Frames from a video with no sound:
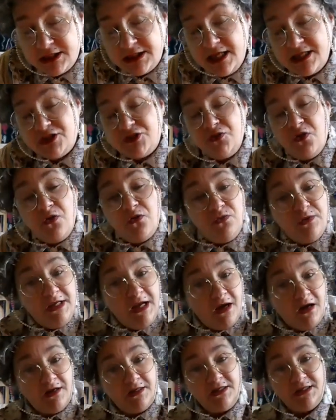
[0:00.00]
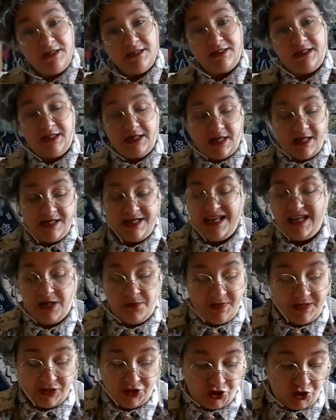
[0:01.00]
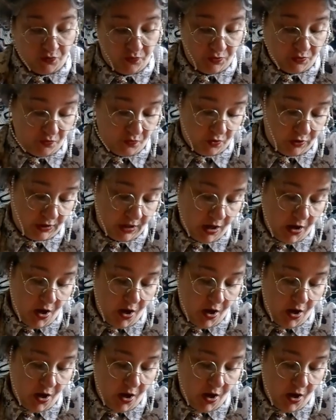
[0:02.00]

It's not going to hurt her, dear. And anyway, she wouldn't want.